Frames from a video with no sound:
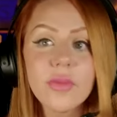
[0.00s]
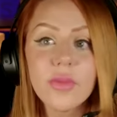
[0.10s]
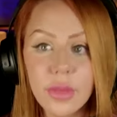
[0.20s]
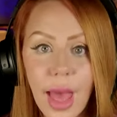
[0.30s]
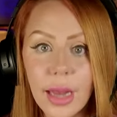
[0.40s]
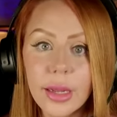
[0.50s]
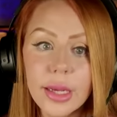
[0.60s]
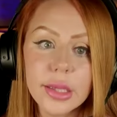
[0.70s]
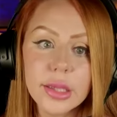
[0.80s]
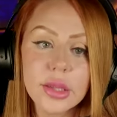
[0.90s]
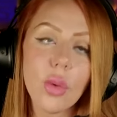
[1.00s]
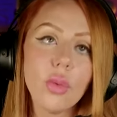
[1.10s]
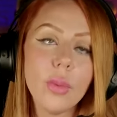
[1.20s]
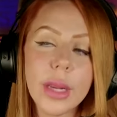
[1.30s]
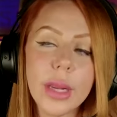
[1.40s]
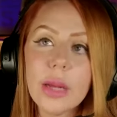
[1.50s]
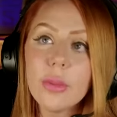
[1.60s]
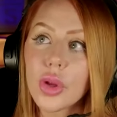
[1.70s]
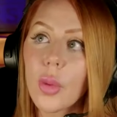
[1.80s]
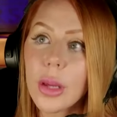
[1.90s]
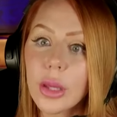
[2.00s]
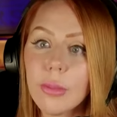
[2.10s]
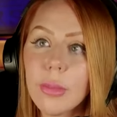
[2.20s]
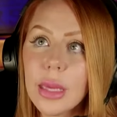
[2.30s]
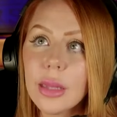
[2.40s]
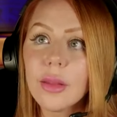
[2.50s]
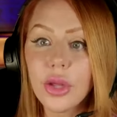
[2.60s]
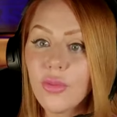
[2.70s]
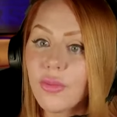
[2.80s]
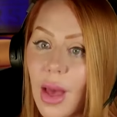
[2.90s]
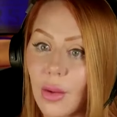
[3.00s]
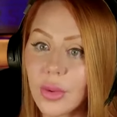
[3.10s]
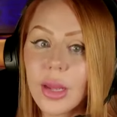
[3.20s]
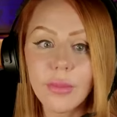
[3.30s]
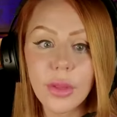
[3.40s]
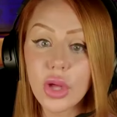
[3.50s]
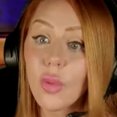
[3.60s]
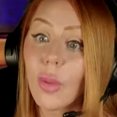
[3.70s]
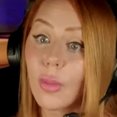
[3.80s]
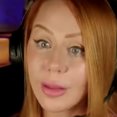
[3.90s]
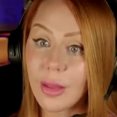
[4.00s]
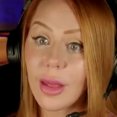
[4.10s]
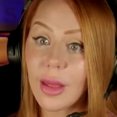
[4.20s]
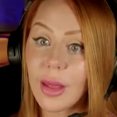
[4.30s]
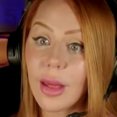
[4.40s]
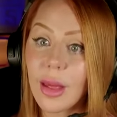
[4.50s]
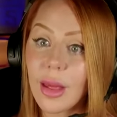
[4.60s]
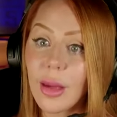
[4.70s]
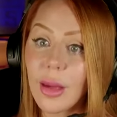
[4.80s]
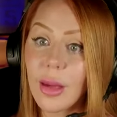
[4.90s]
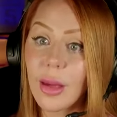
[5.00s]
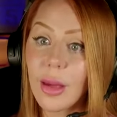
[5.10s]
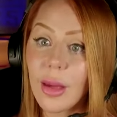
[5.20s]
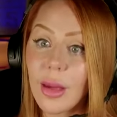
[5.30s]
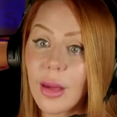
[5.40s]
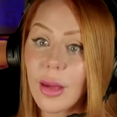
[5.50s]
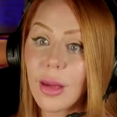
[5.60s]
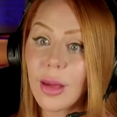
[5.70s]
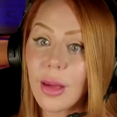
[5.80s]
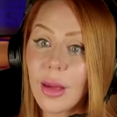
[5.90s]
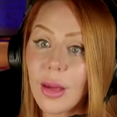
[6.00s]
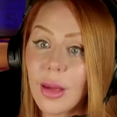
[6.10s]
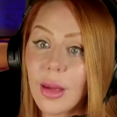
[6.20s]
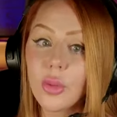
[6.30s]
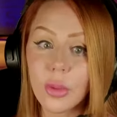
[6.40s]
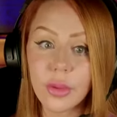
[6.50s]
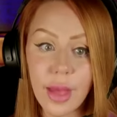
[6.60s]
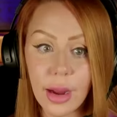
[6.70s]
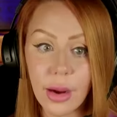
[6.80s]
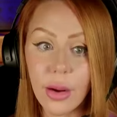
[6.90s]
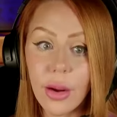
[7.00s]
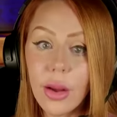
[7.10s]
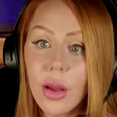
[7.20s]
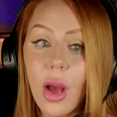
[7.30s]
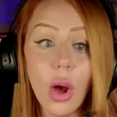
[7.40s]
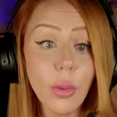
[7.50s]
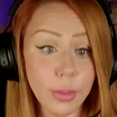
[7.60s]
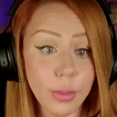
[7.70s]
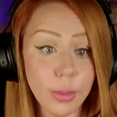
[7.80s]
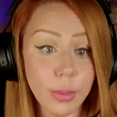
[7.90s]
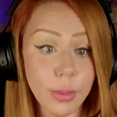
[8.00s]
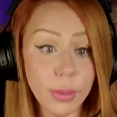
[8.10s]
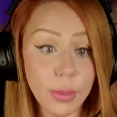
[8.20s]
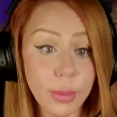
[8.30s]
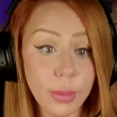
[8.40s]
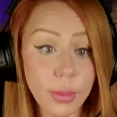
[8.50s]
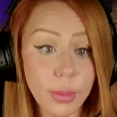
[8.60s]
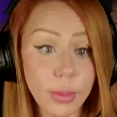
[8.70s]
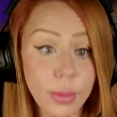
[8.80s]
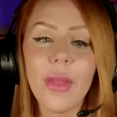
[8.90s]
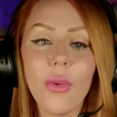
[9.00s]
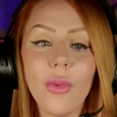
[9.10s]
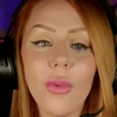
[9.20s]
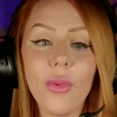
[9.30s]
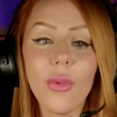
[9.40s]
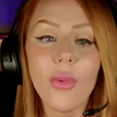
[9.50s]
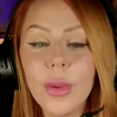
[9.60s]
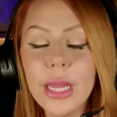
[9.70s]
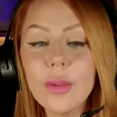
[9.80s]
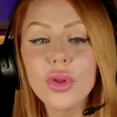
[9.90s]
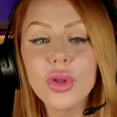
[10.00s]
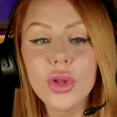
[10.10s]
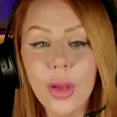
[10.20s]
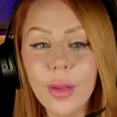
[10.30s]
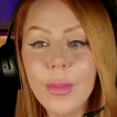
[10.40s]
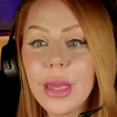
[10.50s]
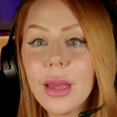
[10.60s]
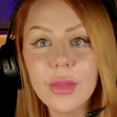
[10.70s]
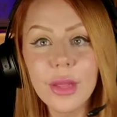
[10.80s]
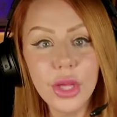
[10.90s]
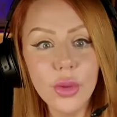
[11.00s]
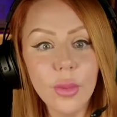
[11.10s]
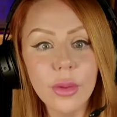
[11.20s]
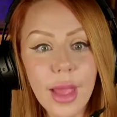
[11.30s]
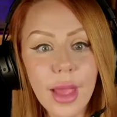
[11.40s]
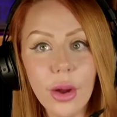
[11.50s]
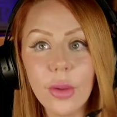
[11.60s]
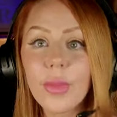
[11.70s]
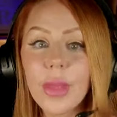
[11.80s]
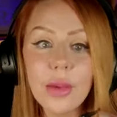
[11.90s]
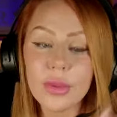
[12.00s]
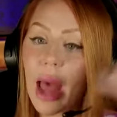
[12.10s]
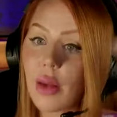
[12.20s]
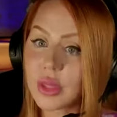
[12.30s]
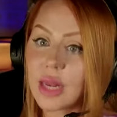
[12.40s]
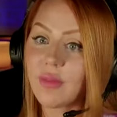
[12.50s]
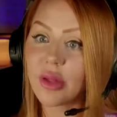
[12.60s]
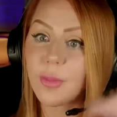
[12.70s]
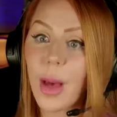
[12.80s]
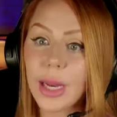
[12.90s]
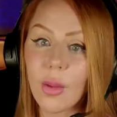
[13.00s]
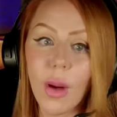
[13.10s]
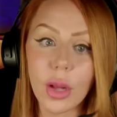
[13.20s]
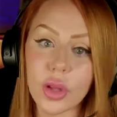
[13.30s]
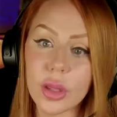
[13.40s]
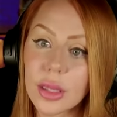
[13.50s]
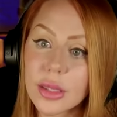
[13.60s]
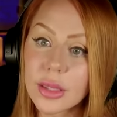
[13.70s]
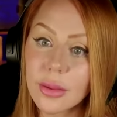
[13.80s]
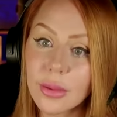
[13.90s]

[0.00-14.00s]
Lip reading: for that is when he was showing me that you found him, that you were with him, that you were grabbing his hand, that you were there. Oh, there's Kiki. When he was showing me that you were there, he was outside of his body watching this.